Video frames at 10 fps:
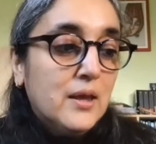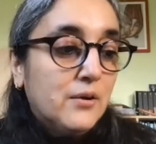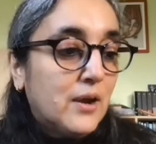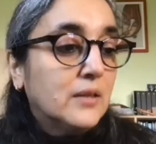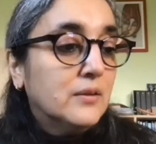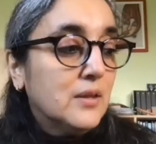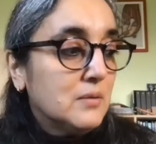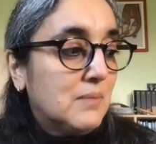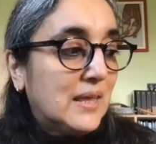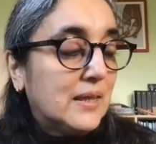rather
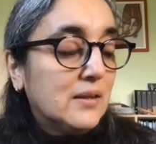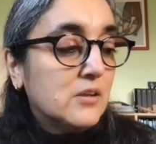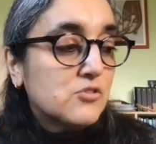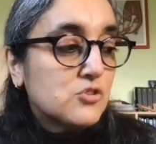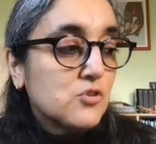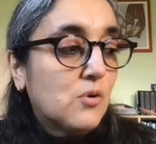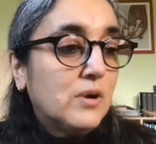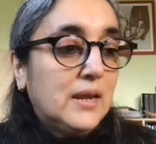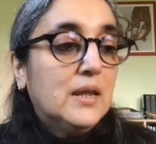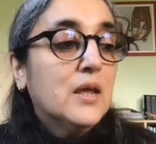than making the
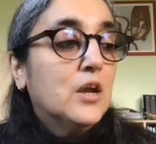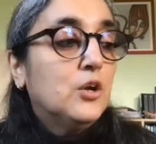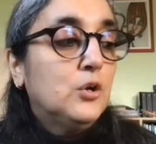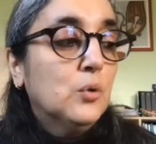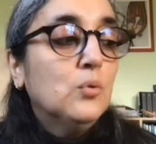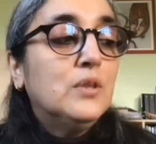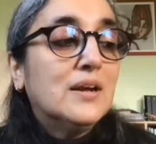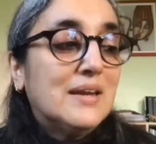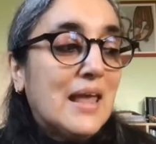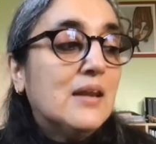story do
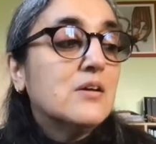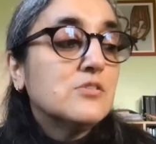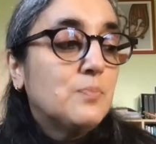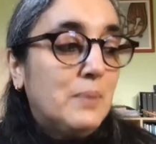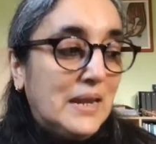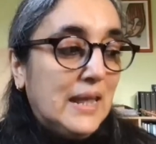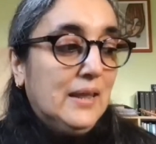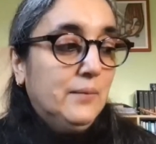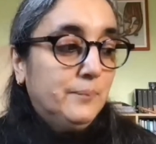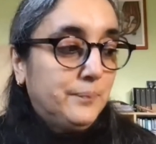the teller's
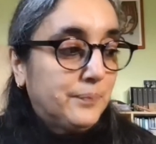bidding.